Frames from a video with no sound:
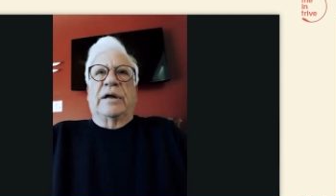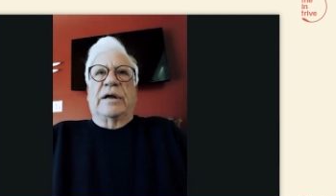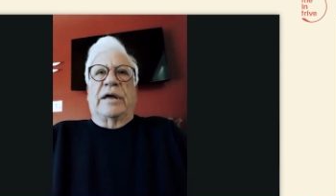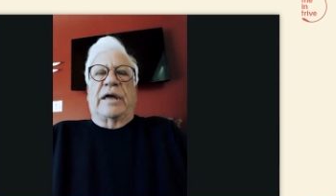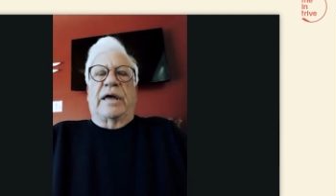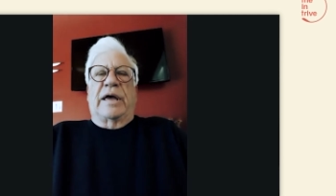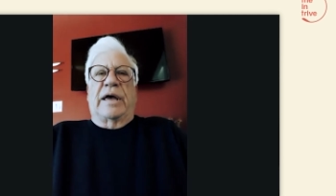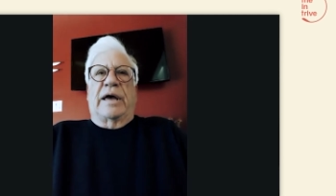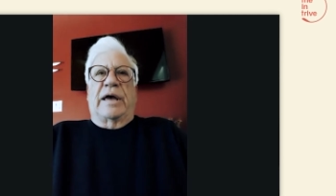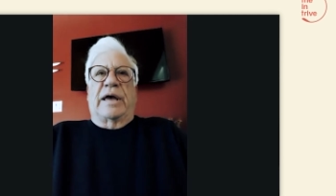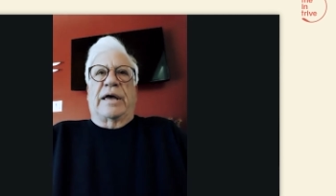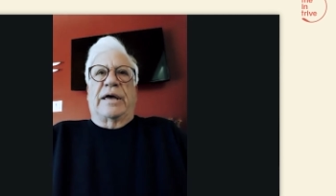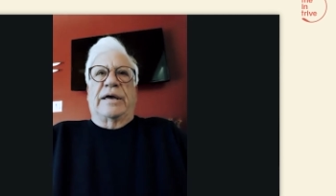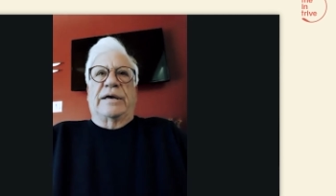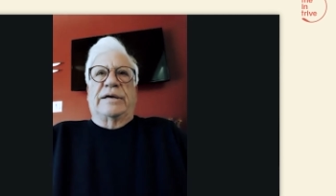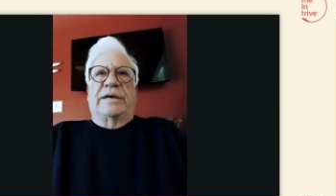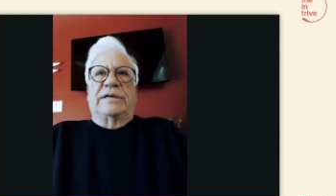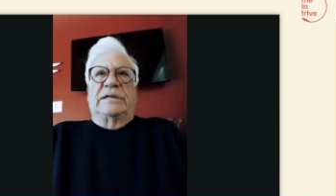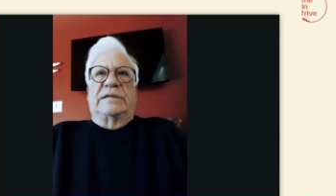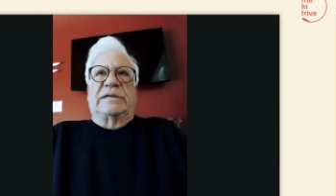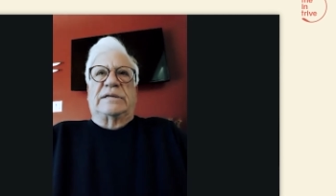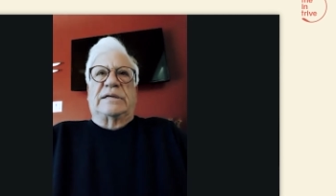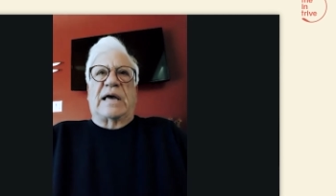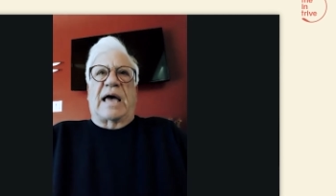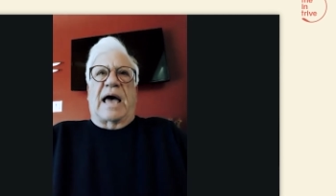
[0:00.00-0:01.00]

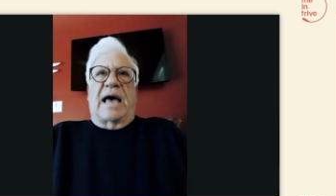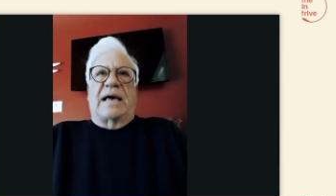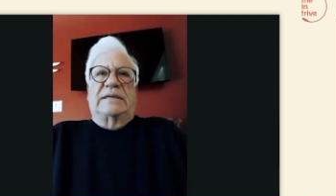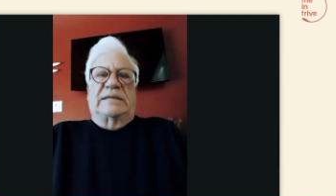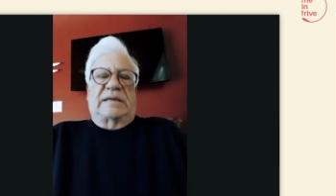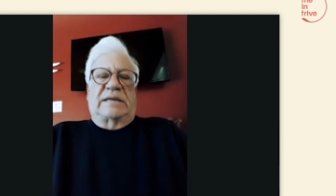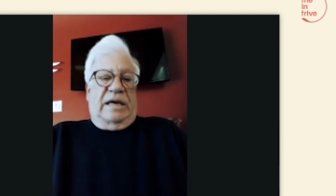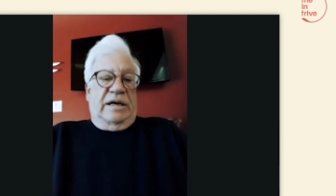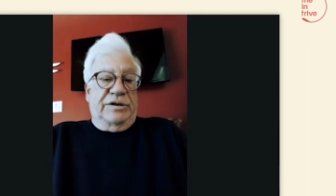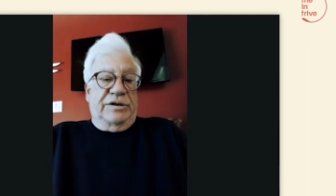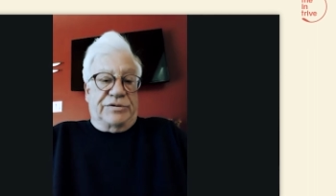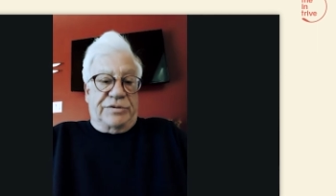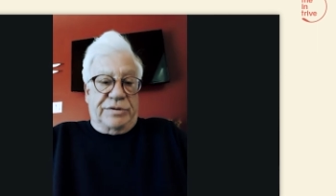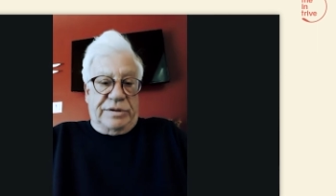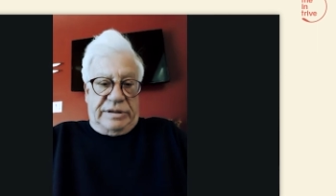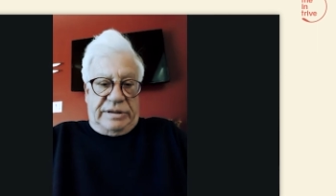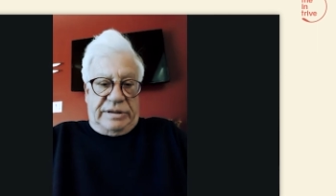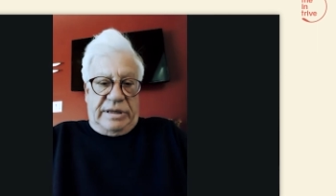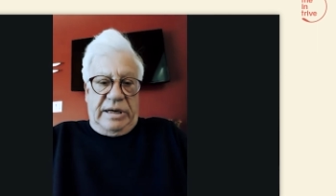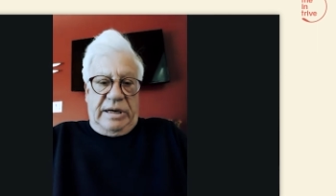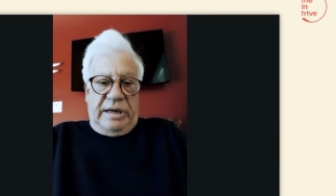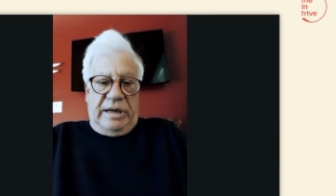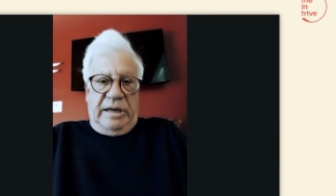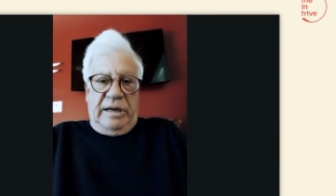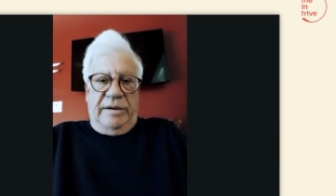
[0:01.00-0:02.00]
is as
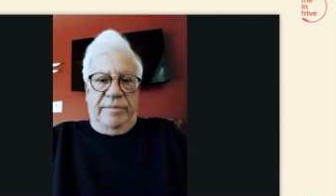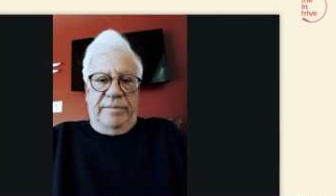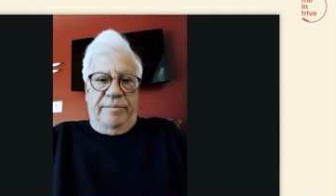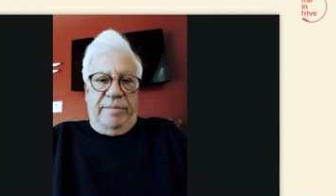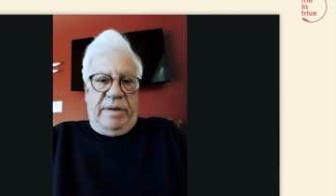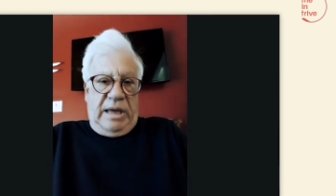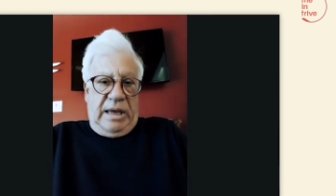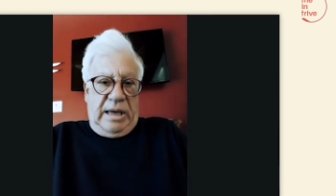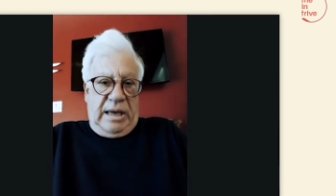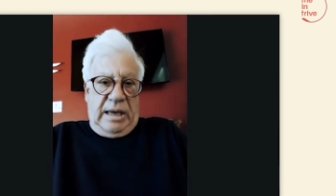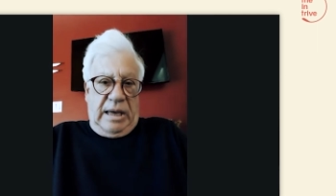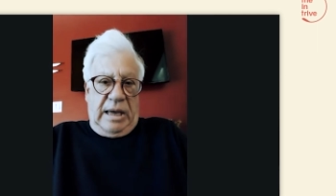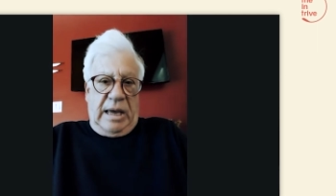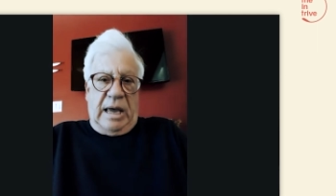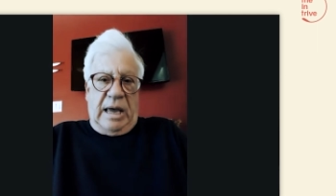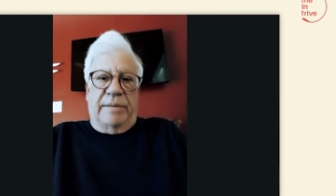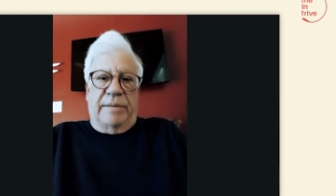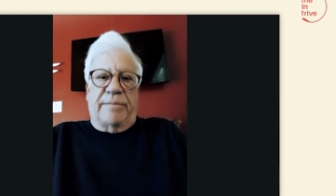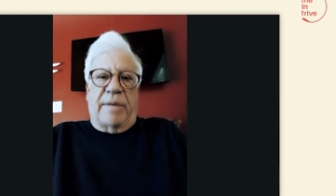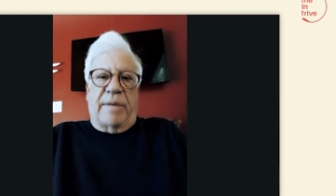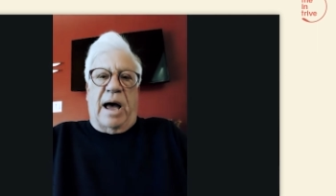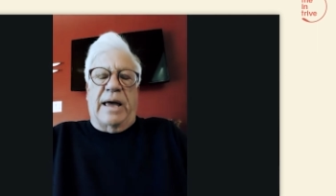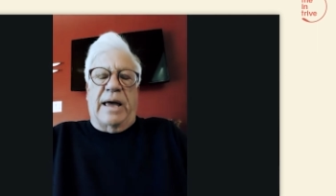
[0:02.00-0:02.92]
interested in me and my